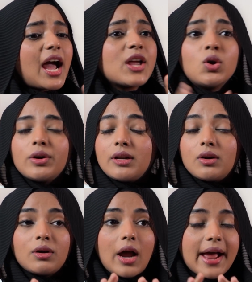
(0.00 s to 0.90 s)
I got
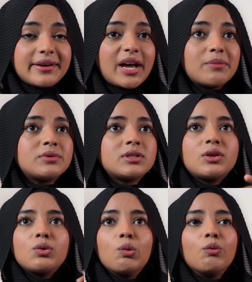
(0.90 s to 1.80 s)

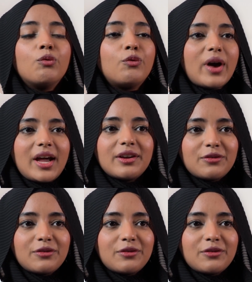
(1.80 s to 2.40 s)
adapted very